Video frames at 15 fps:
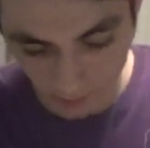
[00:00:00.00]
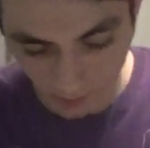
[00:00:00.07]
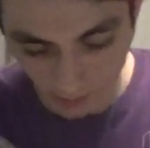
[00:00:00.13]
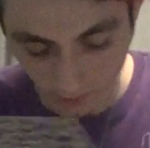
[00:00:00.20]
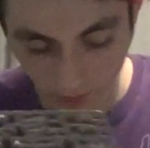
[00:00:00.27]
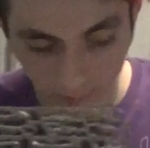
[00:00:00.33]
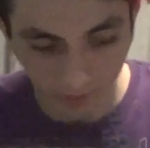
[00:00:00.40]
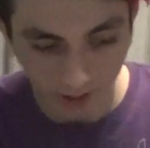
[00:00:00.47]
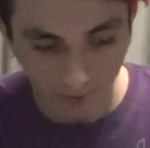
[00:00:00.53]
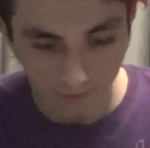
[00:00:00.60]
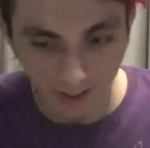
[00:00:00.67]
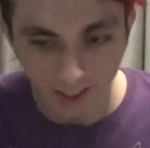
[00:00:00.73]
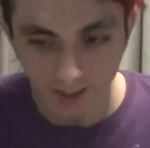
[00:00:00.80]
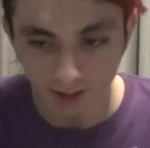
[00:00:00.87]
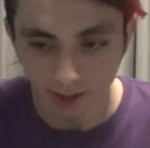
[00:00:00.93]
sometimes
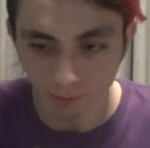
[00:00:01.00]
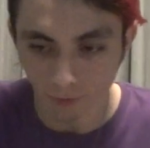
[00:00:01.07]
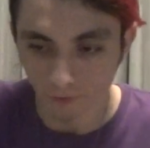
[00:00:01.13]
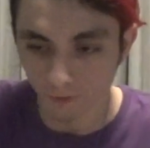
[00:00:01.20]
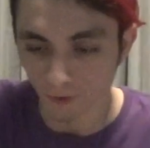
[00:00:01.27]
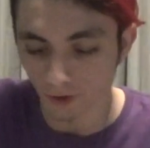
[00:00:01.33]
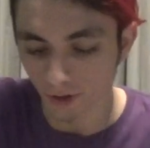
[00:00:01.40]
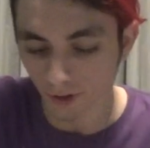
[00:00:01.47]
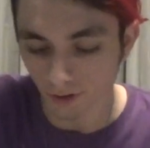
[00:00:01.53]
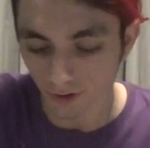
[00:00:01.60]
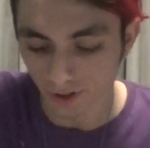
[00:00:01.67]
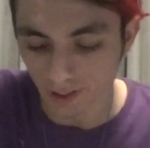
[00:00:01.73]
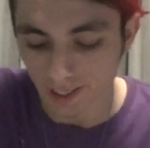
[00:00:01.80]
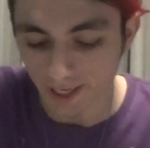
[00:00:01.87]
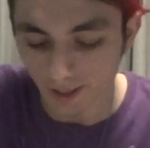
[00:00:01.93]
I actually prefer
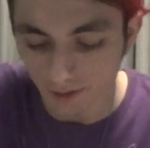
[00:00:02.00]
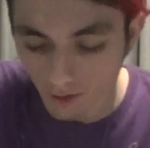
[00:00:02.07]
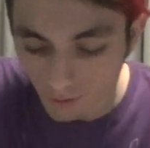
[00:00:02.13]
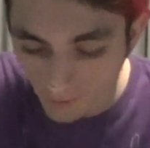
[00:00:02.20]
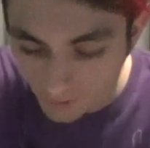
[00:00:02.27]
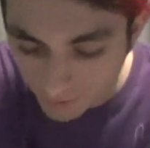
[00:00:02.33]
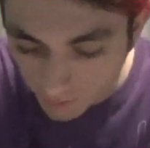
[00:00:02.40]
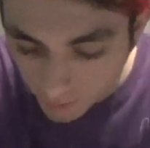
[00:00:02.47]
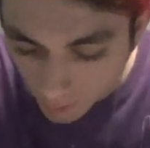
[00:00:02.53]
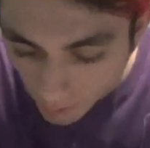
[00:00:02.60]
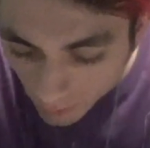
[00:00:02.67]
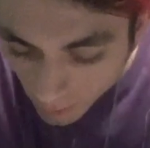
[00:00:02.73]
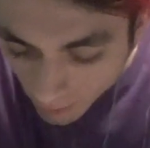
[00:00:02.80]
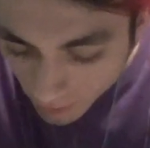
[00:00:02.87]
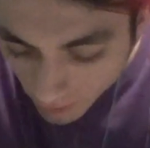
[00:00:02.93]
not using the
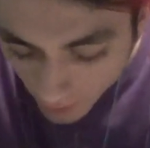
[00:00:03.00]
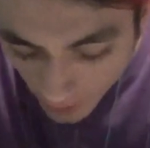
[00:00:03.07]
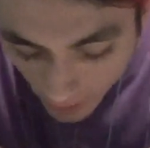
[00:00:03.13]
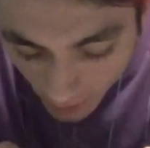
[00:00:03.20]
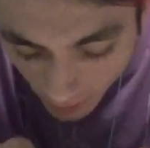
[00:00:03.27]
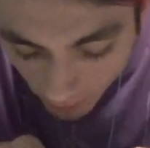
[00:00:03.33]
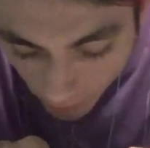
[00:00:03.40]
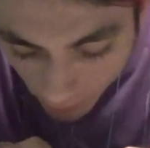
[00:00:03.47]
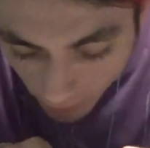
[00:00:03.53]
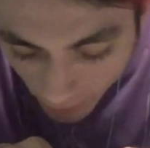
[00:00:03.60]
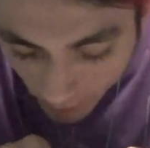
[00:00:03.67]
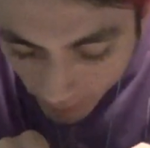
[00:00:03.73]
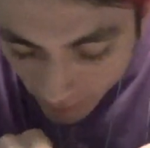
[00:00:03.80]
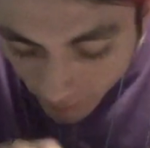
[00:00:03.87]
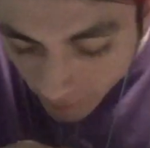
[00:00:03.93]
tools for
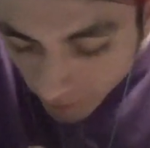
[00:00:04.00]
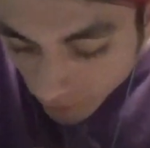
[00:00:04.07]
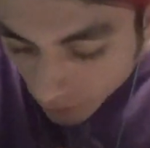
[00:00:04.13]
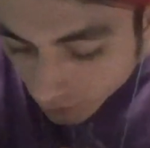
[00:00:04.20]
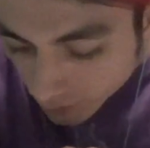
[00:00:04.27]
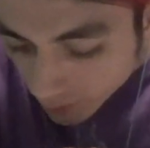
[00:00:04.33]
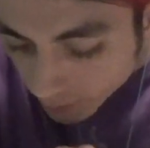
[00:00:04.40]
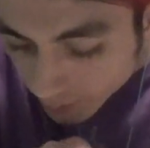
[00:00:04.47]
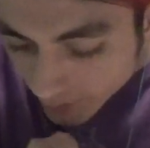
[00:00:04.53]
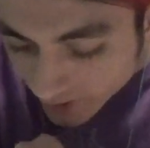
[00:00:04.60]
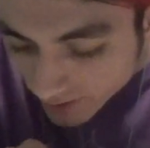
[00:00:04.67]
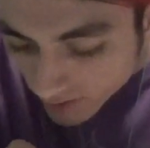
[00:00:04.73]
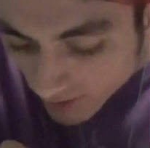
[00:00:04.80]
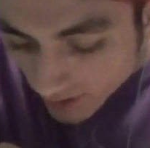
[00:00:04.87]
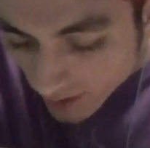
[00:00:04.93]
some
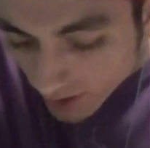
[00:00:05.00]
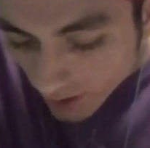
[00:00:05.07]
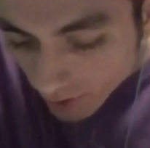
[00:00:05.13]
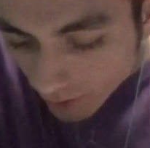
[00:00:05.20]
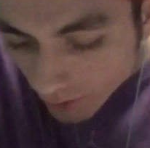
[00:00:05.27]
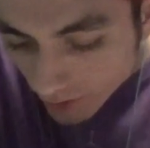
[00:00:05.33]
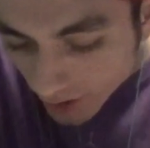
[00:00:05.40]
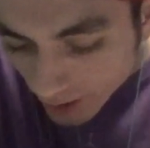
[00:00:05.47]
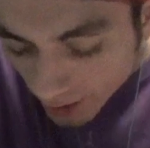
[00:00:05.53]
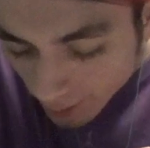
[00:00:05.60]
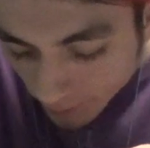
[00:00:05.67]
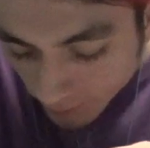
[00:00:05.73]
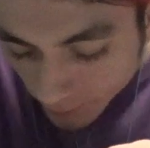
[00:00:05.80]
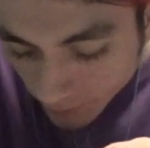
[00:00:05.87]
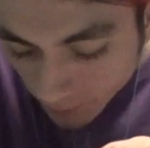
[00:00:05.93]
bits, and then other
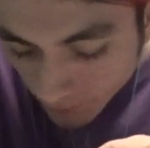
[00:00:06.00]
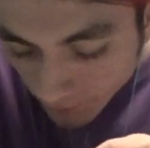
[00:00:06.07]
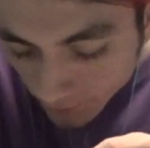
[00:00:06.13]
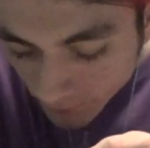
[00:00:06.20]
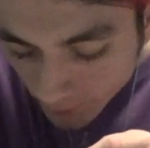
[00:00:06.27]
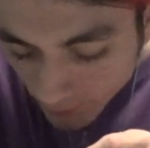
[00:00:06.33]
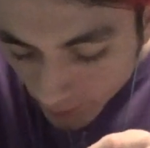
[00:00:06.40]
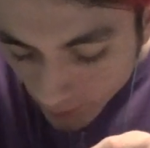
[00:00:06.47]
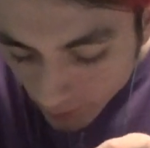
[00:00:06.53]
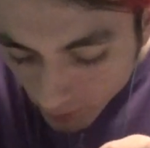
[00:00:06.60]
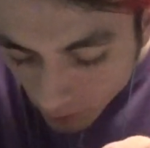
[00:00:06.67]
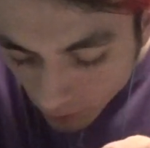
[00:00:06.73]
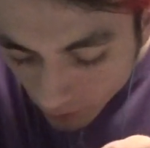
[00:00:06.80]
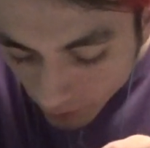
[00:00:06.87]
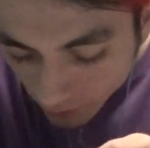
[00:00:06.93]
times
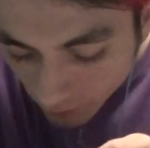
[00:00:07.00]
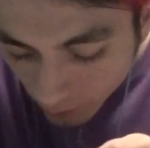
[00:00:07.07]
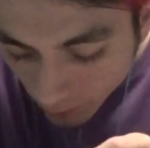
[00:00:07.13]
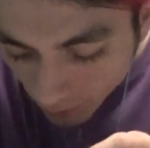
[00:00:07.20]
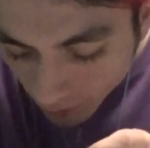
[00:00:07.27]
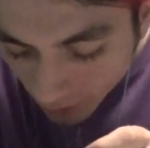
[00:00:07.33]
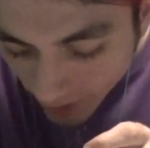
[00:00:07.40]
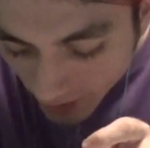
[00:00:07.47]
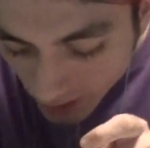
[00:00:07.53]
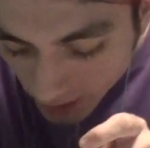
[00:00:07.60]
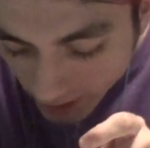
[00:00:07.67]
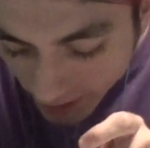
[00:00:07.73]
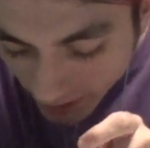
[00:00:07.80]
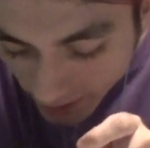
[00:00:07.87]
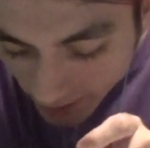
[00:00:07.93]
using the tools are
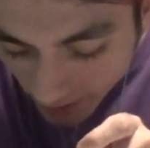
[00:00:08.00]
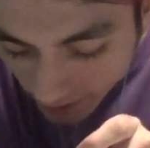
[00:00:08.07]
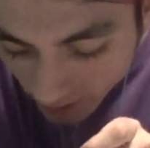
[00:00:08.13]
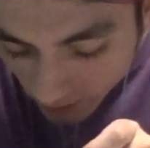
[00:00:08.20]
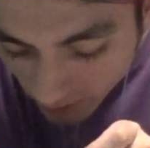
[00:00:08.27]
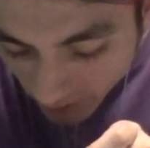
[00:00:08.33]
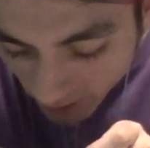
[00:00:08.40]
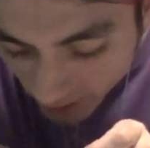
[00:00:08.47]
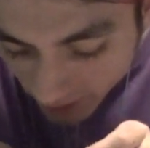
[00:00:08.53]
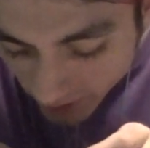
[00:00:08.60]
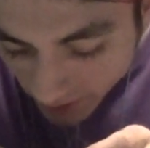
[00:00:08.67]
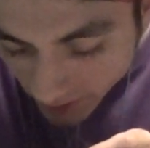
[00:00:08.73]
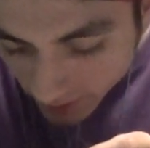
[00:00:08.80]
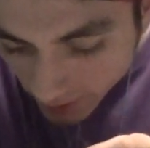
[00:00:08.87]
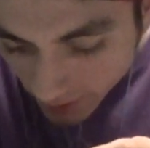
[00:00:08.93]
actually kind of necessary,
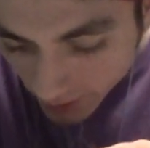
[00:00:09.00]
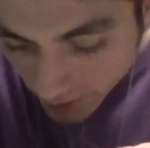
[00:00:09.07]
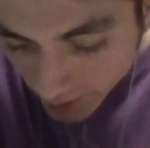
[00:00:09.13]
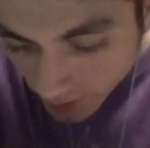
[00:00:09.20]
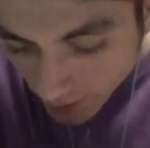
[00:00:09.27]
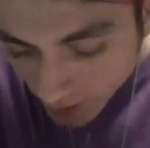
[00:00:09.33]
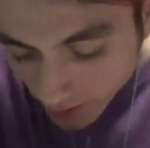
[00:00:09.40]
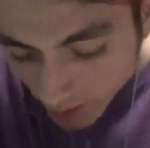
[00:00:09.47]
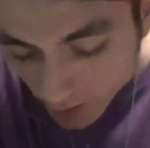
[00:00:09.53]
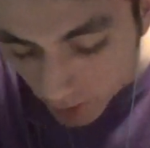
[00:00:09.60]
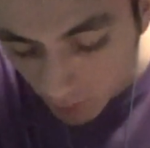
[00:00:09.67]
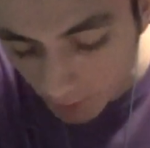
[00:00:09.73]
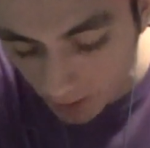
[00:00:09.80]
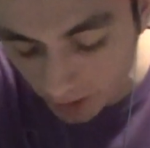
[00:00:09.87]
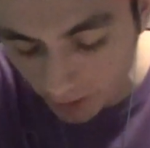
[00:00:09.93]

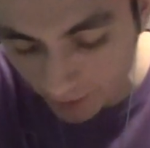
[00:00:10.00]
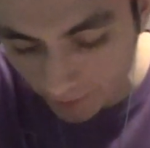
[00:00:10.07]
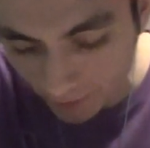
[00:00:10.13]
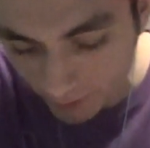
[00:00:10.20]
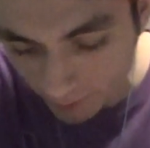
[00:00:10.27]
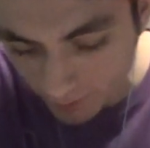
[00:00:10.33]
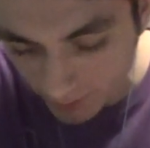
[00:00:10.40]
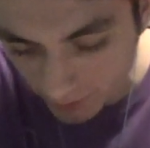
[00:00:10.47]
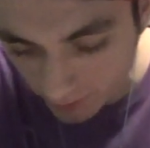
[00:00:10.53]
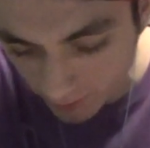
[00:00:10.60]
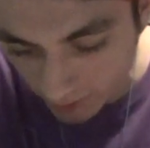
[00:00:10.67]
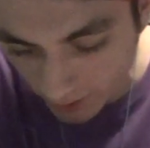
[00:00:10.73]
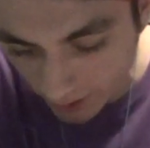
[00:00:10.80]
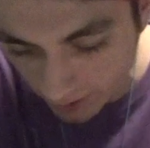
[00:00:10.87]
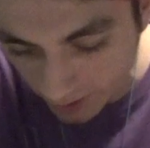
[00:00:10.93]
especially for the
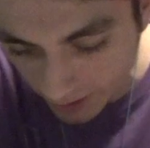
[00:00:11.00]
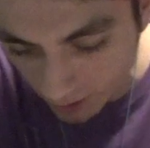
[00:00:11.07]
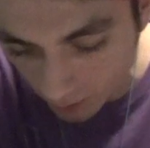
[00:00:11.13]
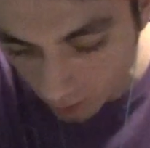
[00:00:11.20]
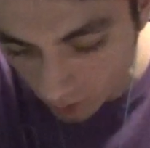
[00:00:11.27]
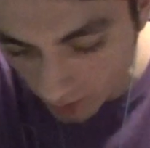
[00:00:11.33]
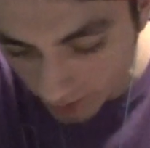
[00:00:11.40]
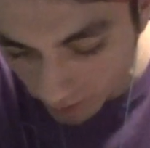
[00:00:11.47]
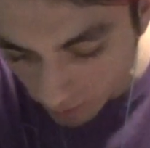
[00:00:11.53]
pieces that are like a whole lot